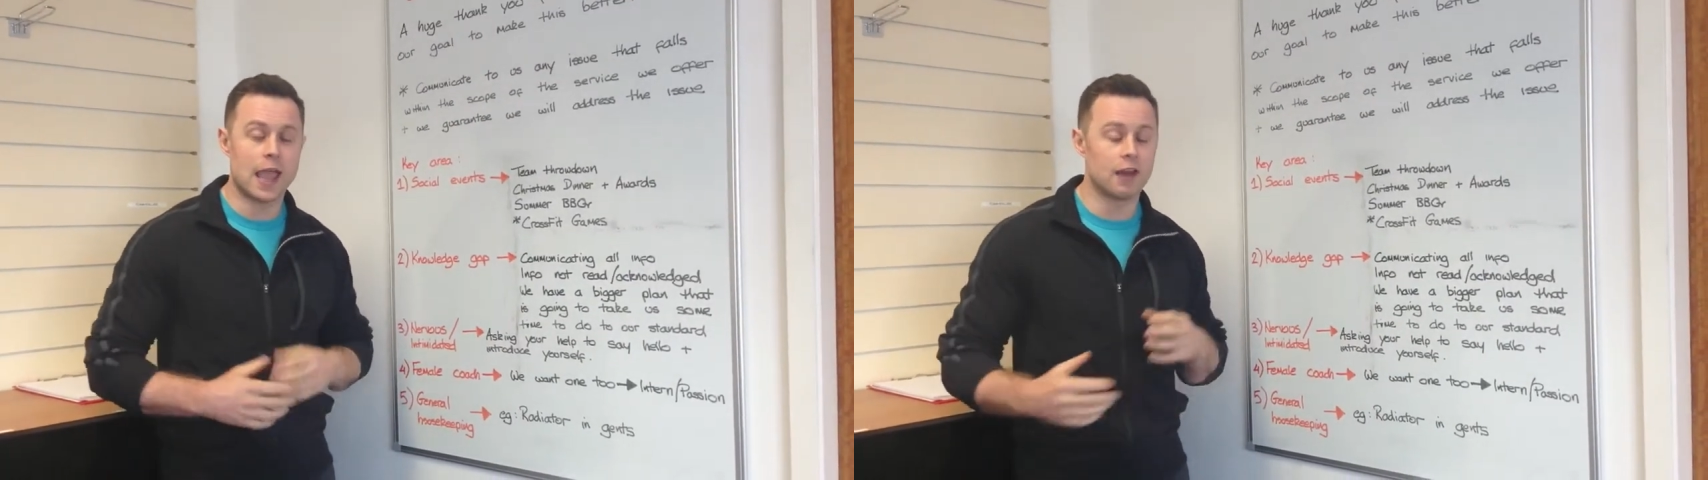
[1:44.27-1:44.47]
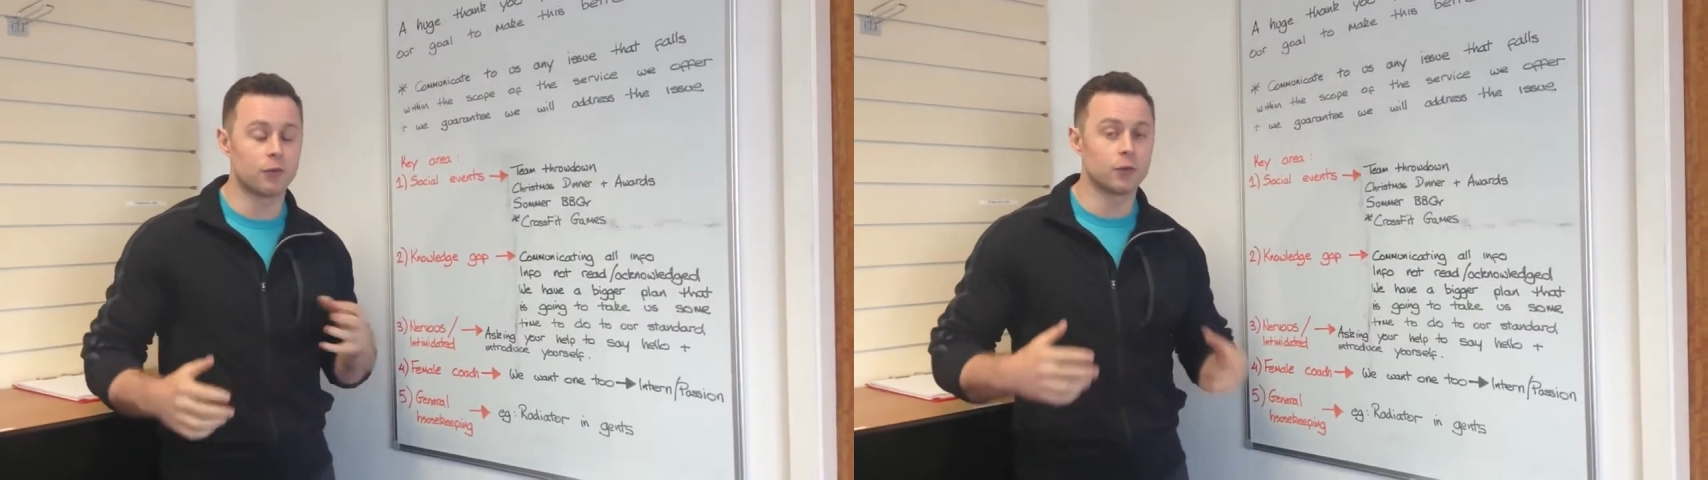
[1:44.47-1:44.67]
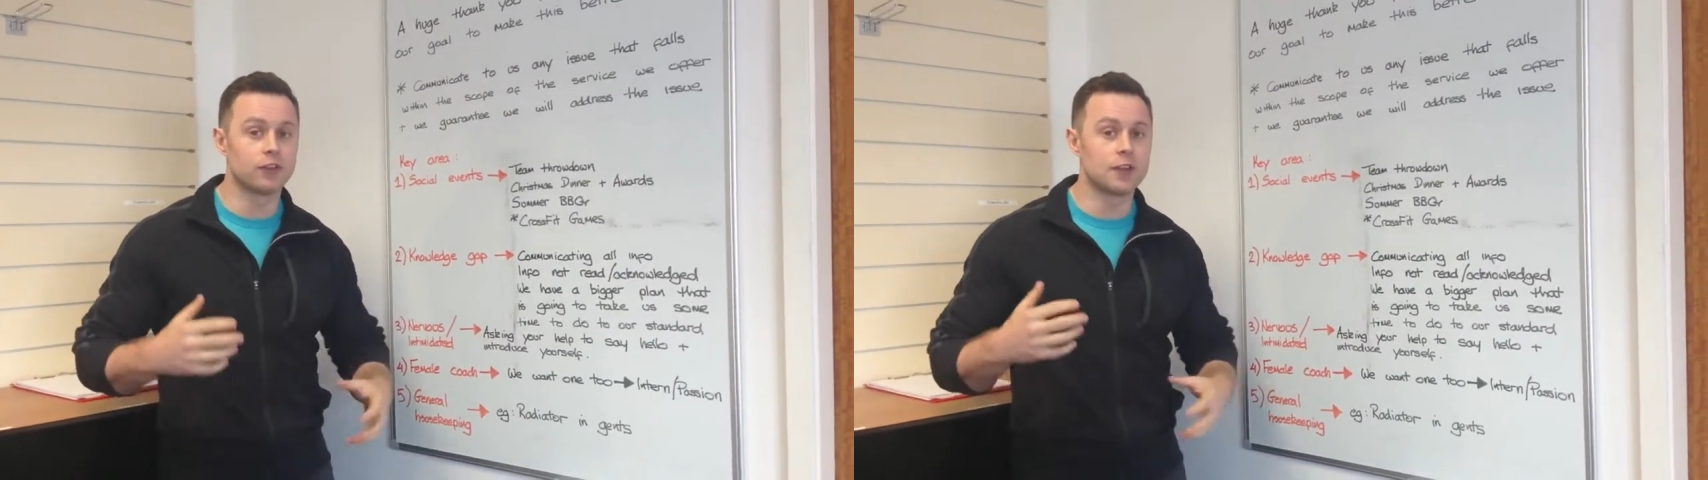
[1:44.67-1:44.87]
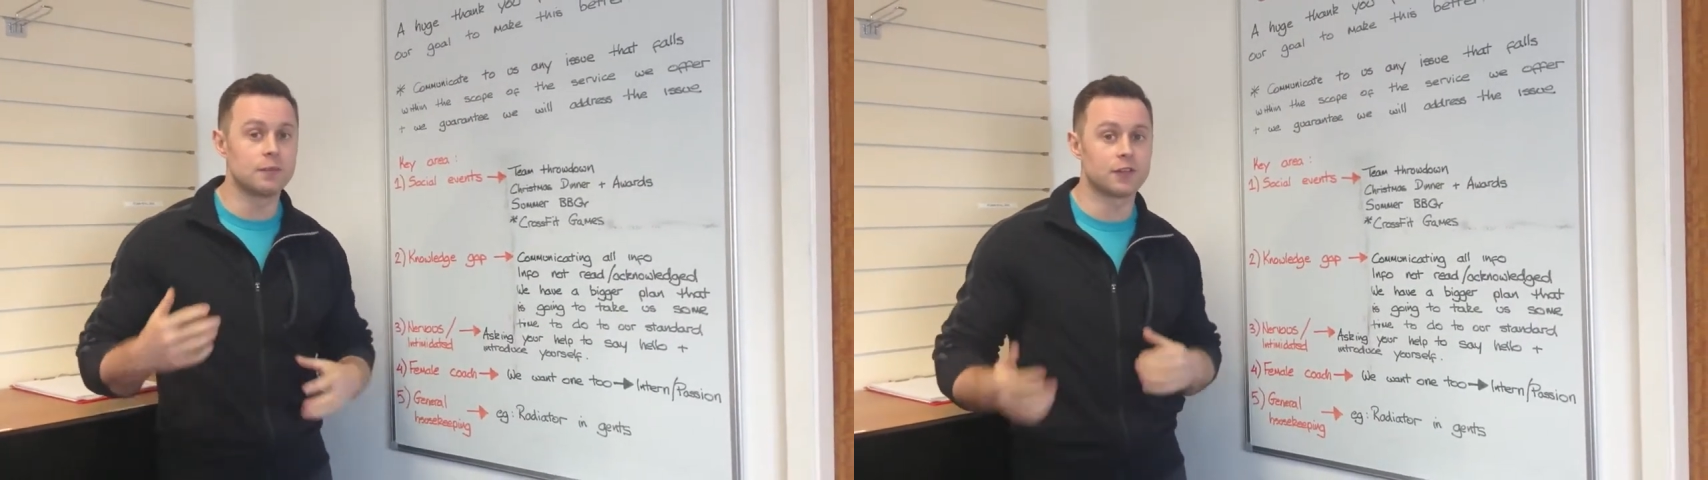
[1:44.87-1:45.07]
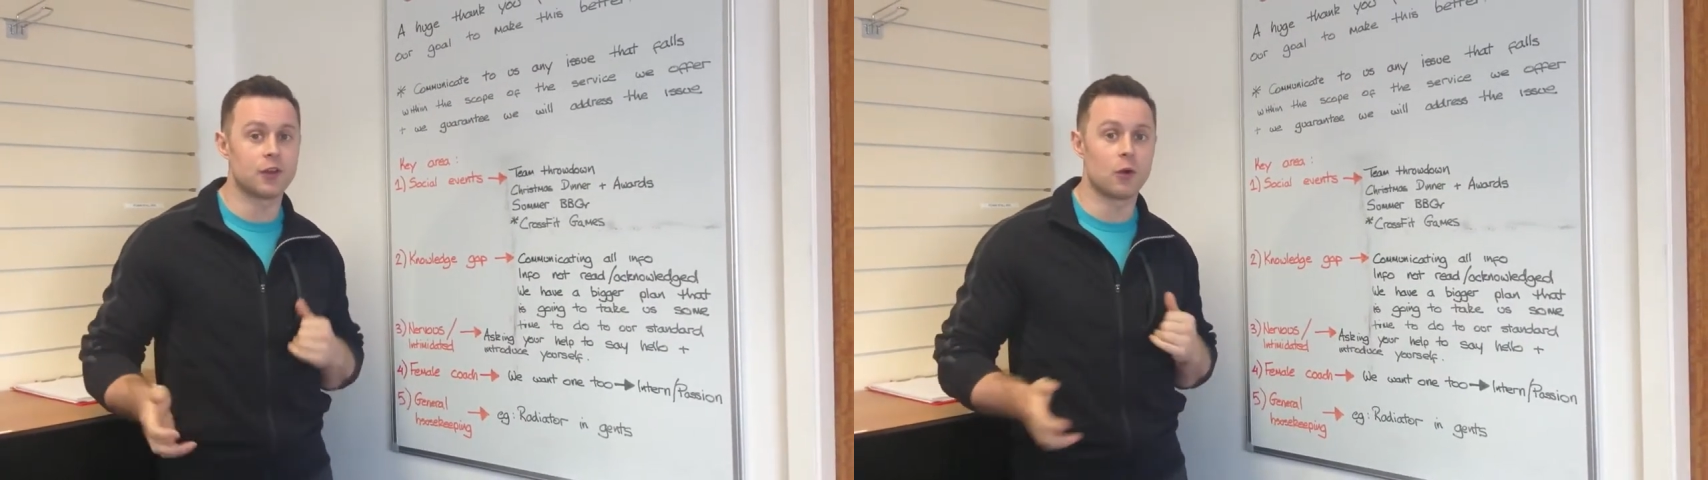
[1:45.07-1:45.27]
Everyone
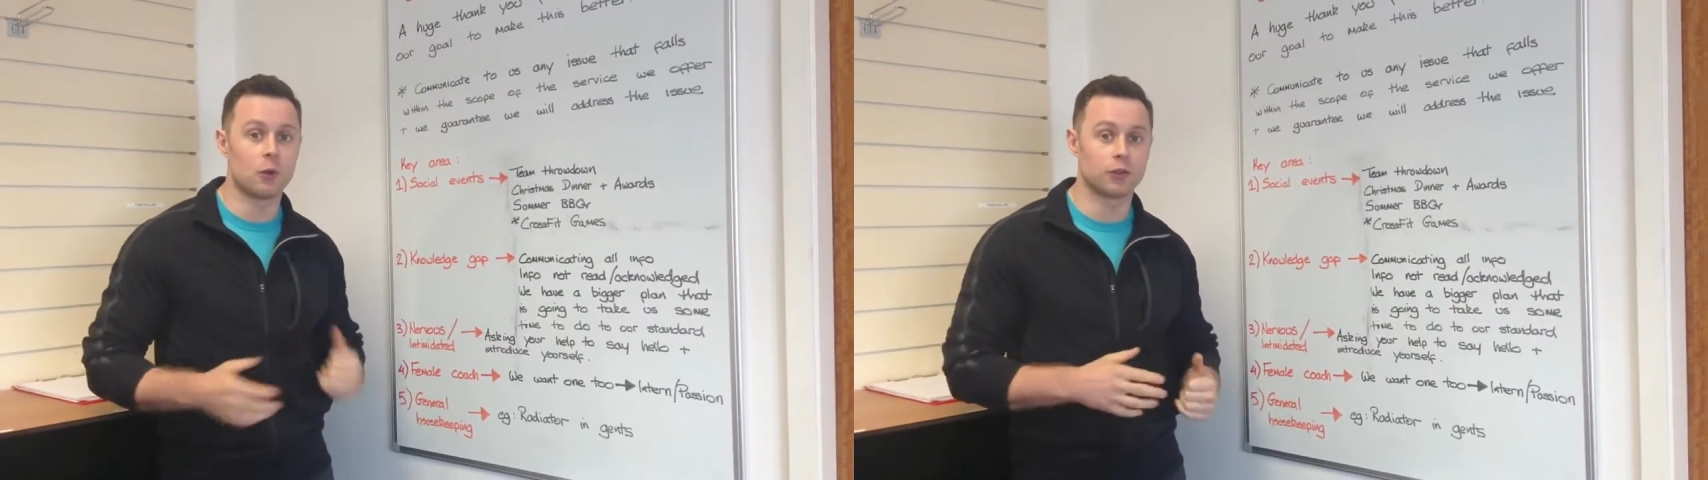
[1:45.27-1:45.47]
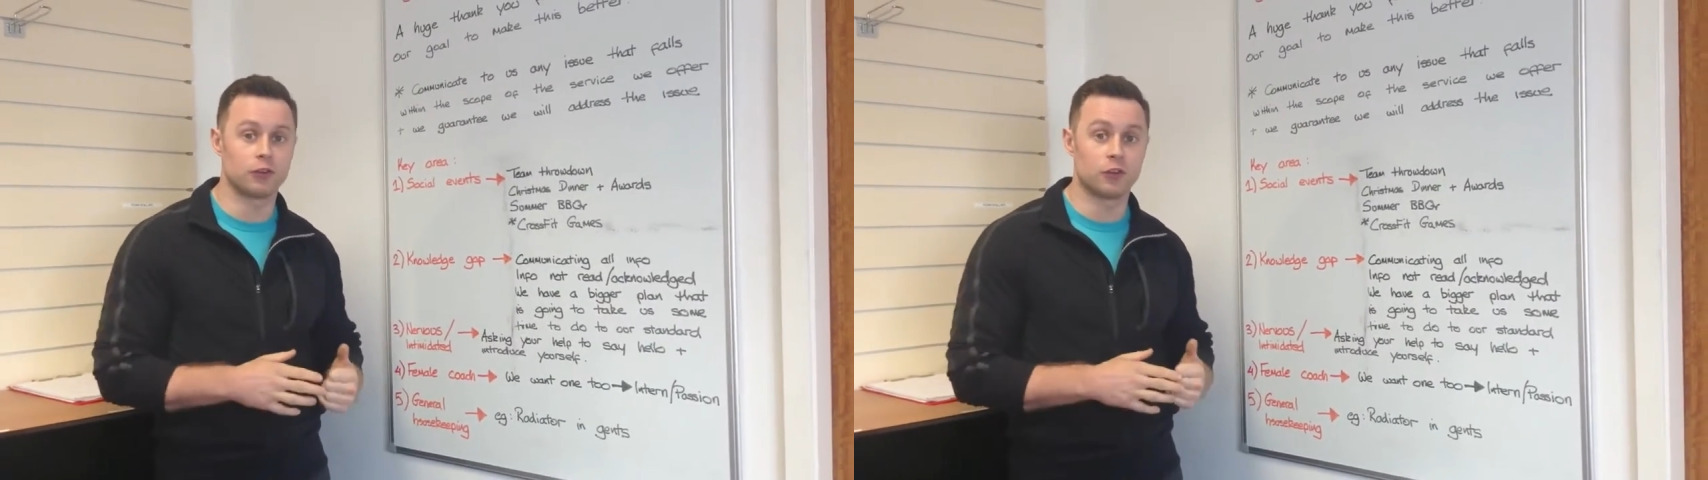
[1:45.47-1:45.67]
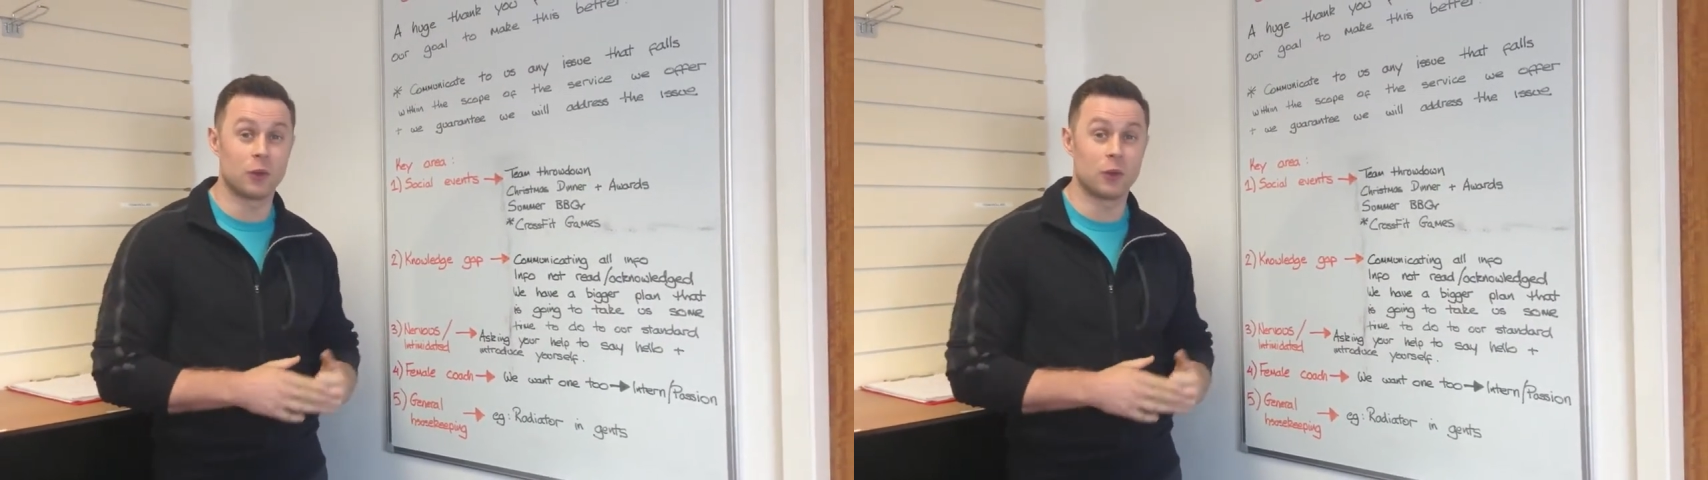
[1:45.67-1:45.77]
seems to know what they're